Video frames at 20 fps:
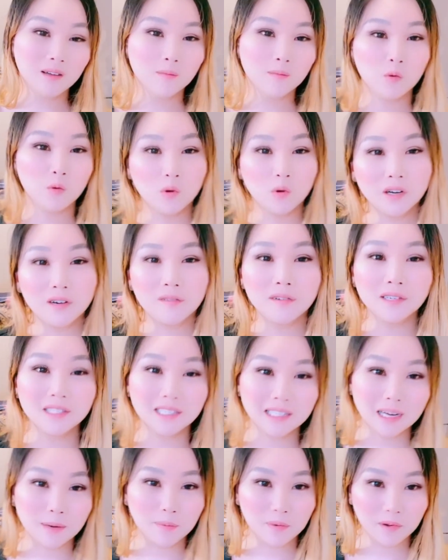Whatever
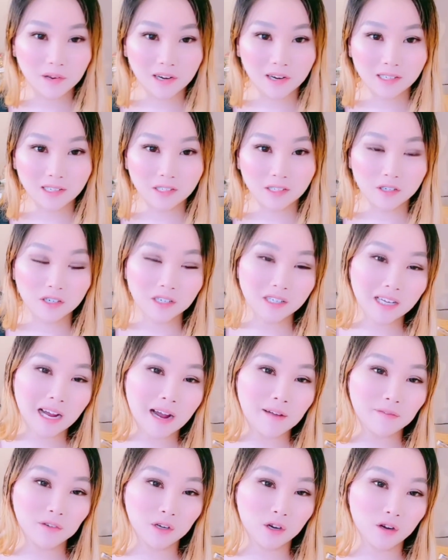step it is, you just
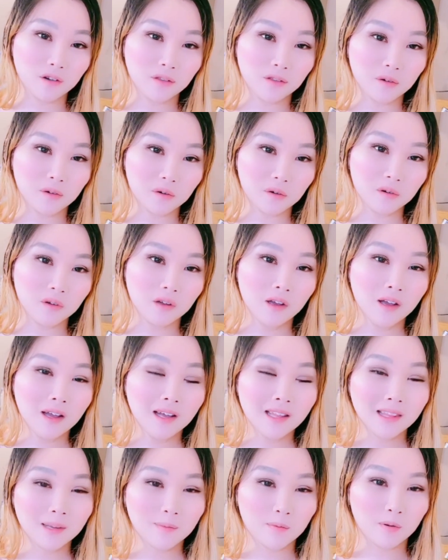have to go through
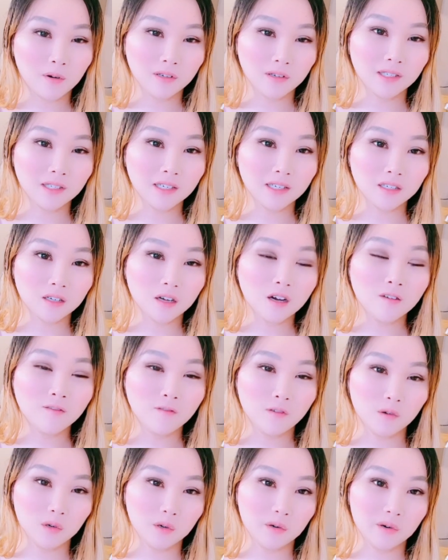the process of
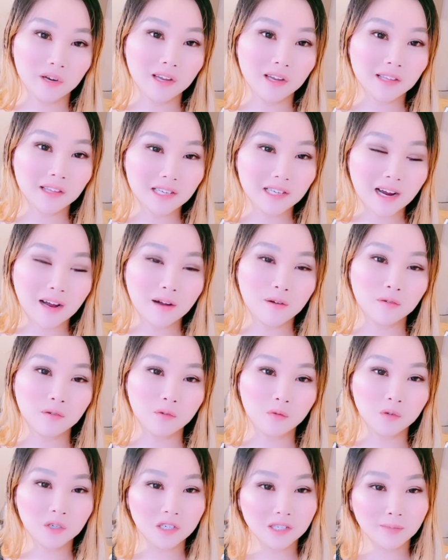following down,
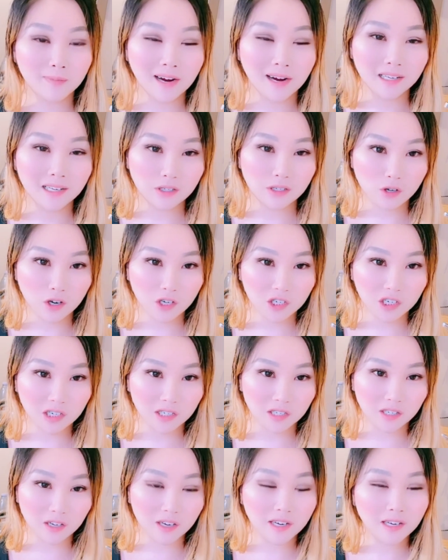which is my
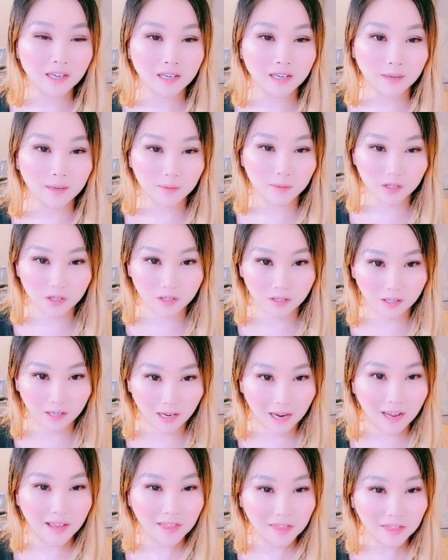instructions in
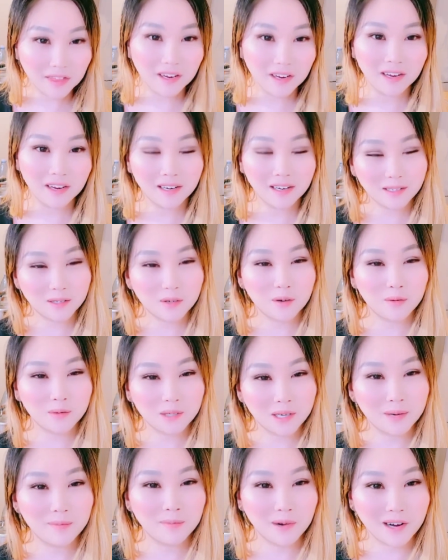the
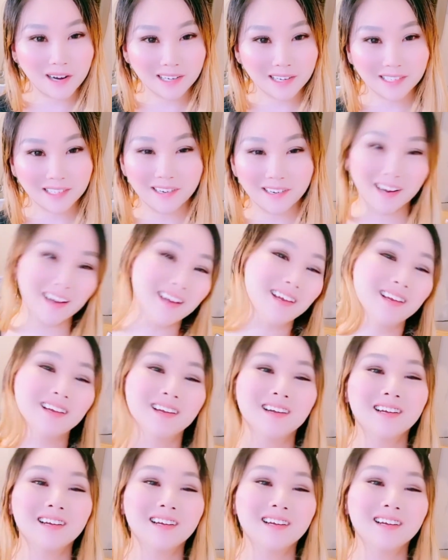description box, okay?